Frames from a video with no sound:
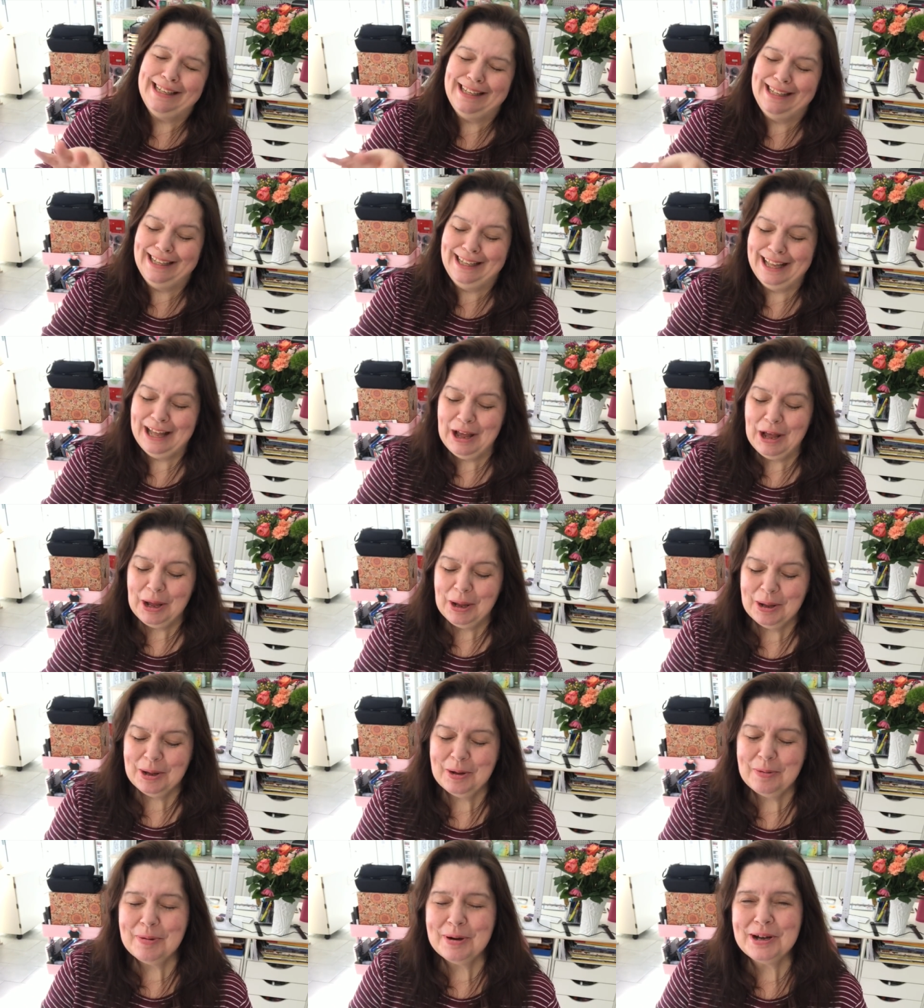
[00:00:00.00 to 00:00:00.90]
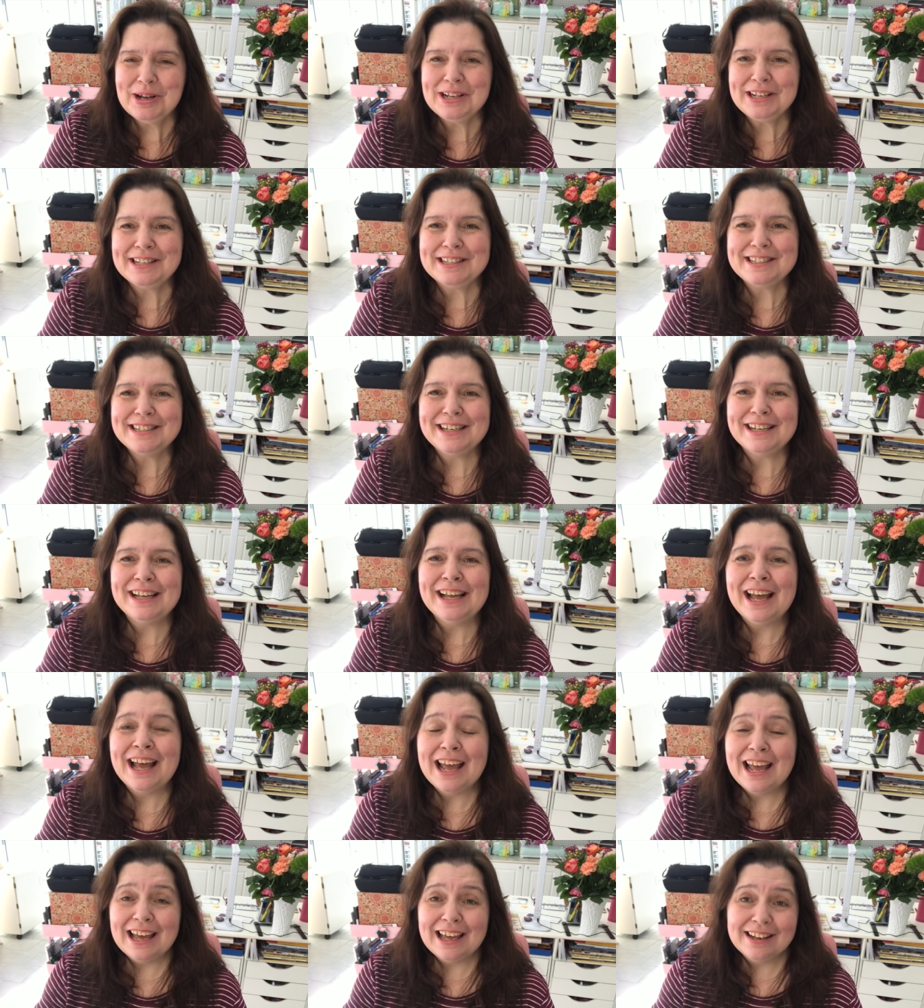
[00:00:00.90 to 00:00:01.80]
But, and I
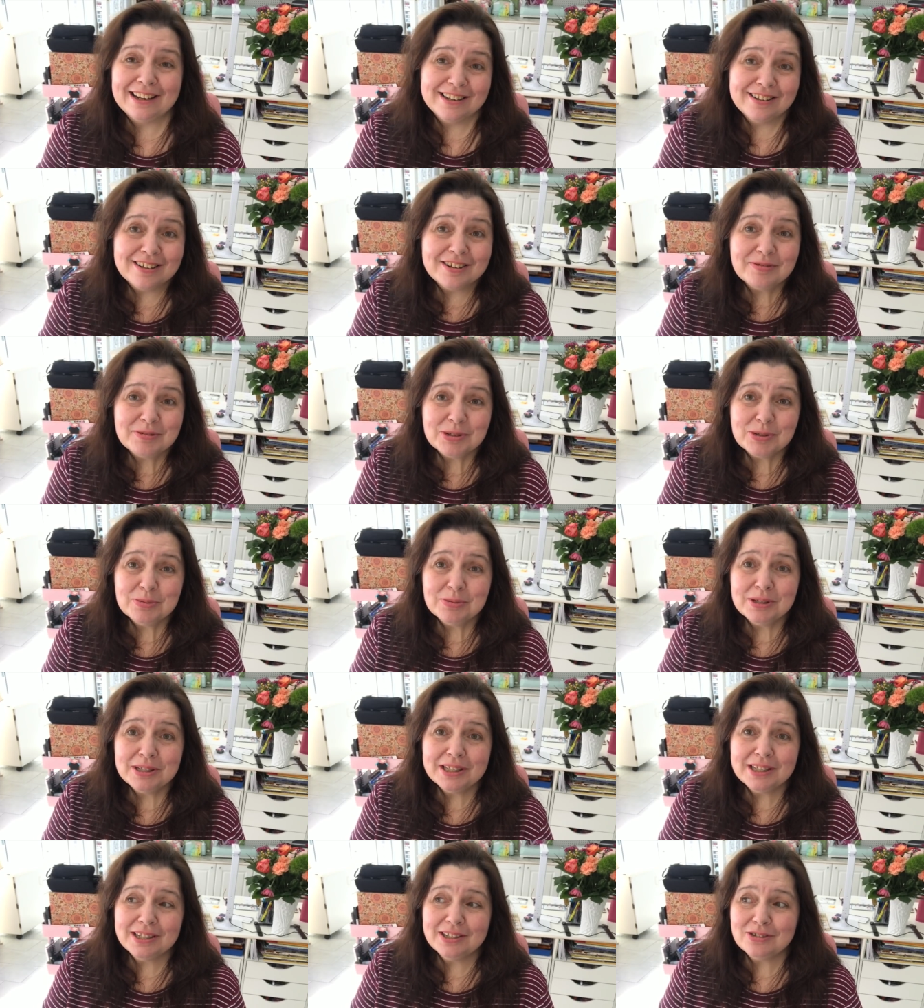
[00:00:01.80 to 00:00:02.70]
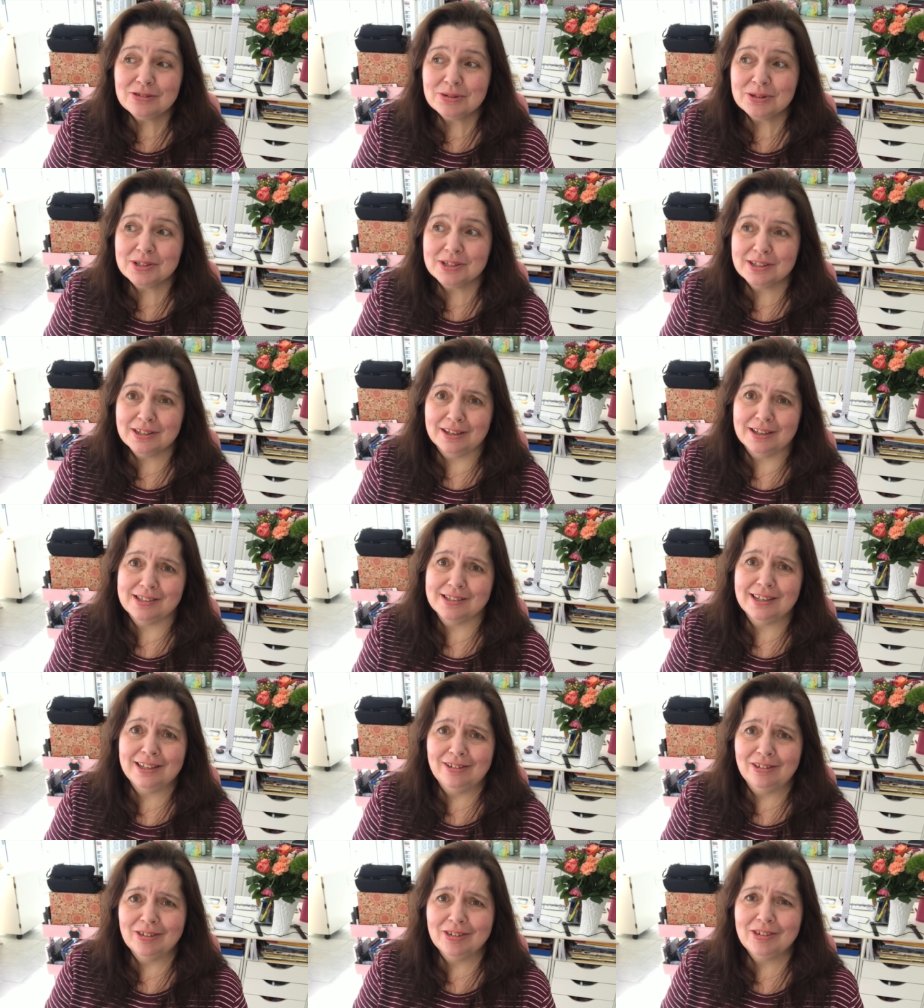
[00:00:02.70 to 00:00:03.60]
thought it was really interesting because
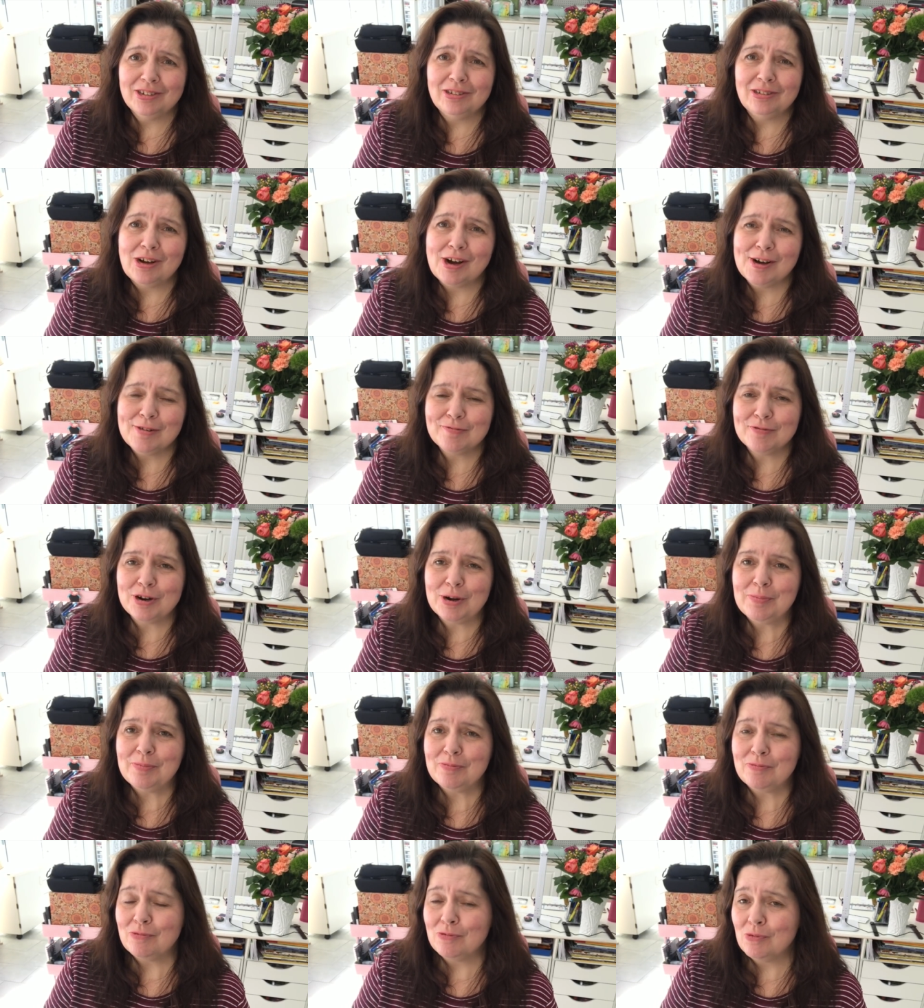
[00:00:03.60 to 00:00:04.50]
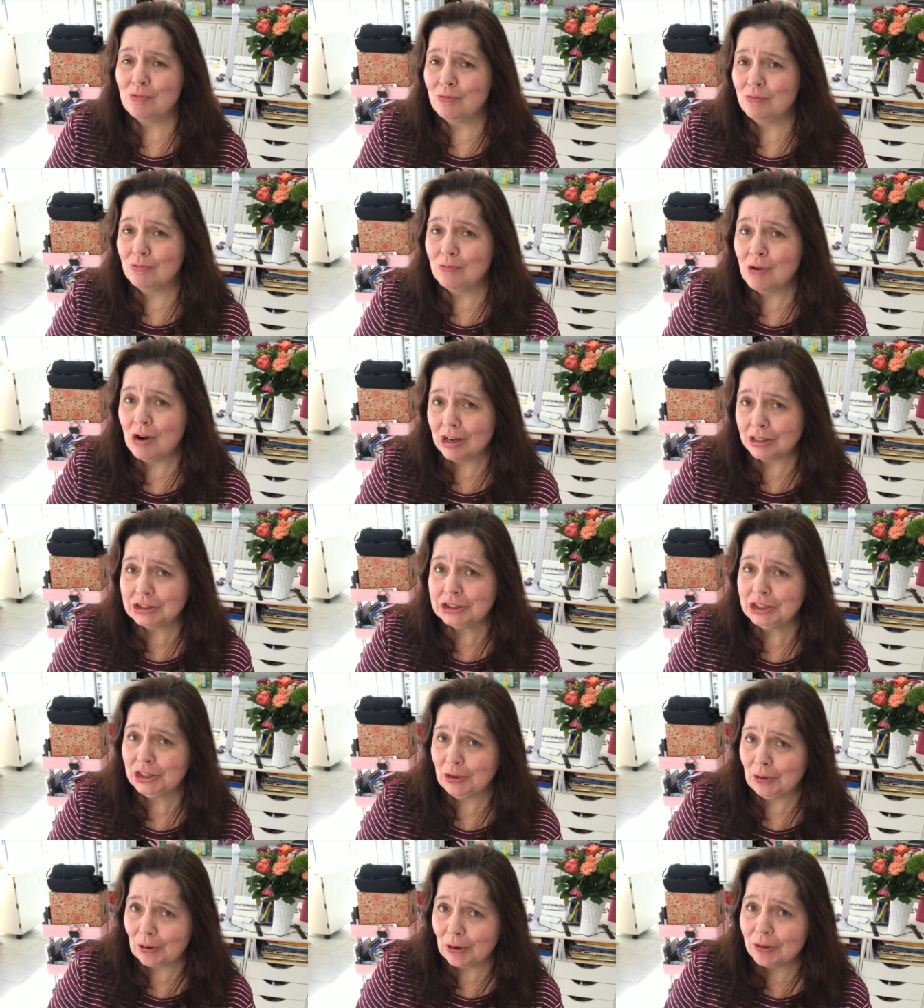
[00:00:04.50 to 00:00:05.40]
I learned a lot from
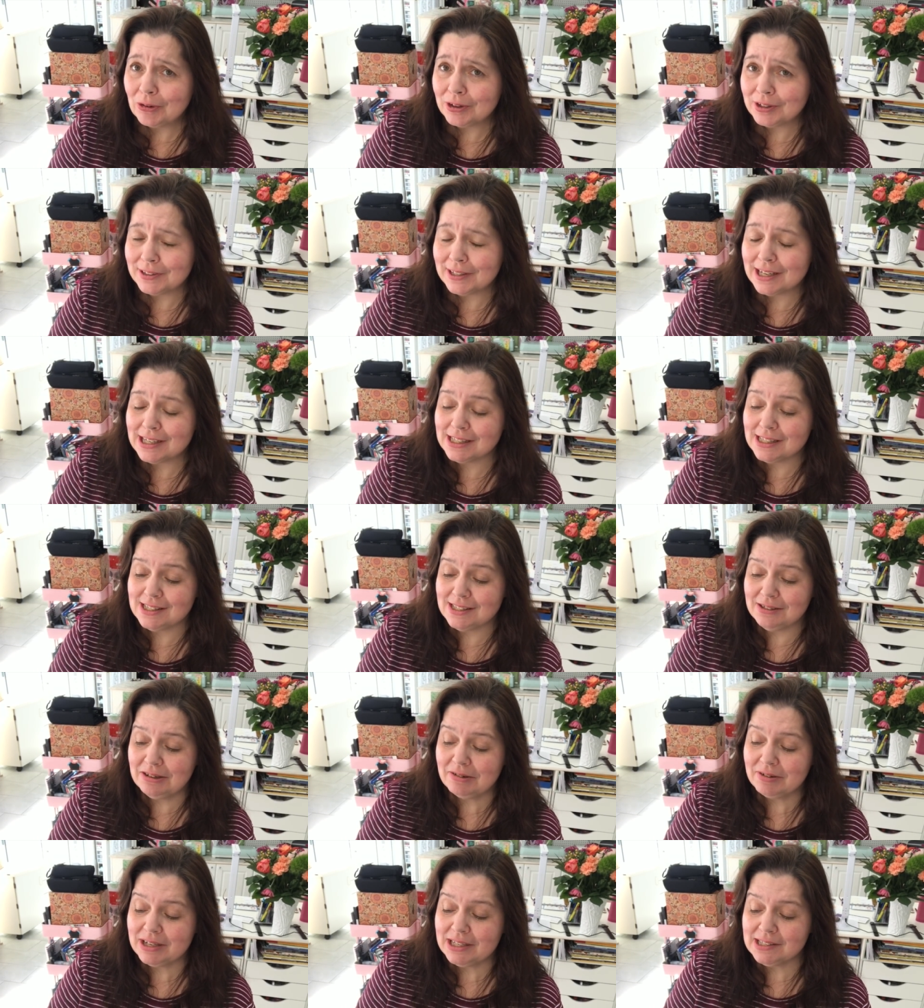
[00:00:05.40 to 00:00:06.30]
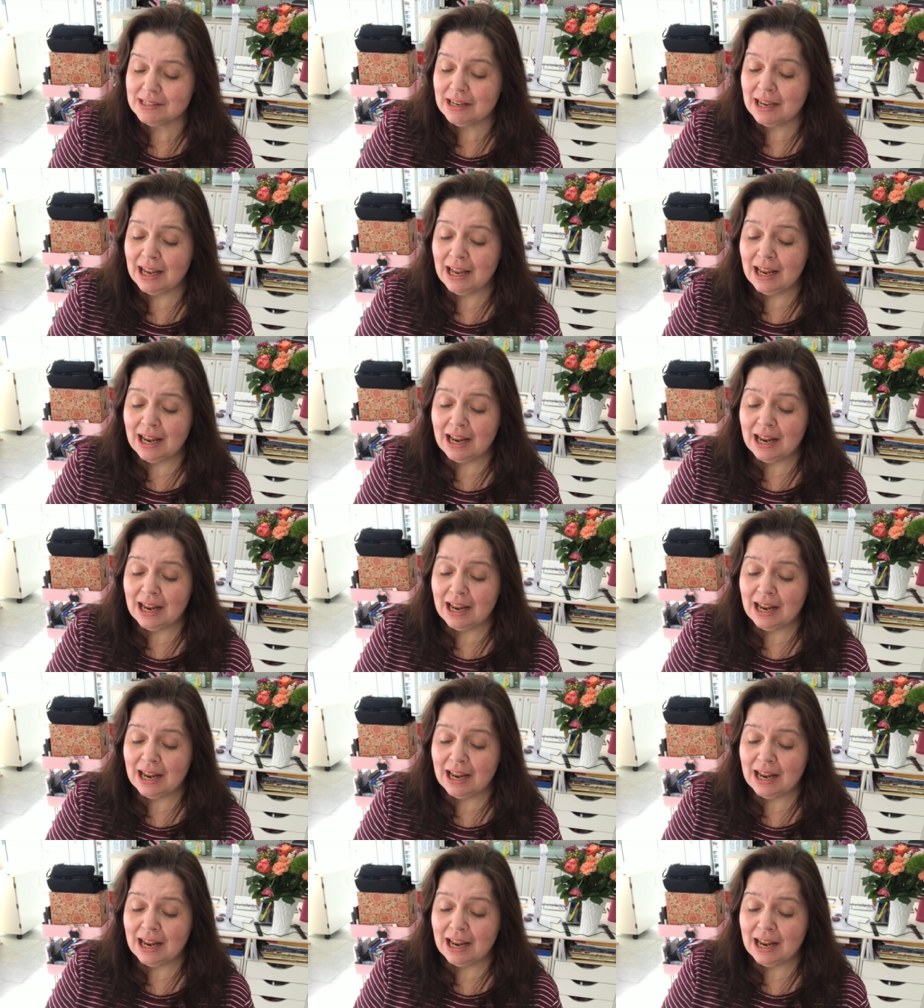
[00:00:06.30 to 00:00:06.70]
watching her on that series.